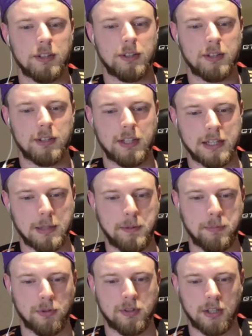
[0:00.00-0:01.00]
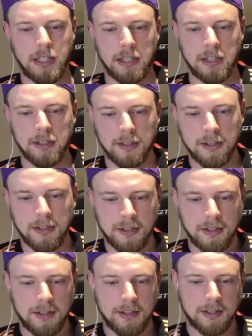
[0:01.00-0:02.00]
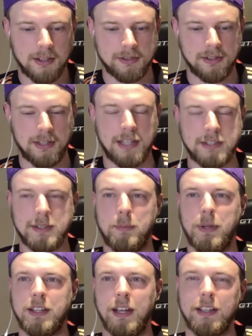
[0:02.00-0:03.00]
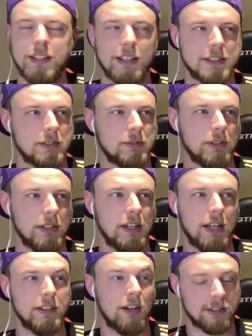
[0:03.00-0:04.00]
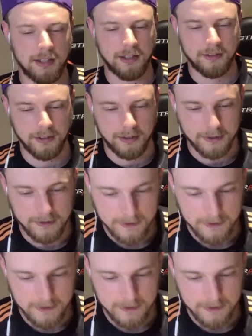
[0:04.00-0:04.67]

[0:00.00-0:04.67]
Get the people cooking here. Because so that's a big take. That's a really hot take there.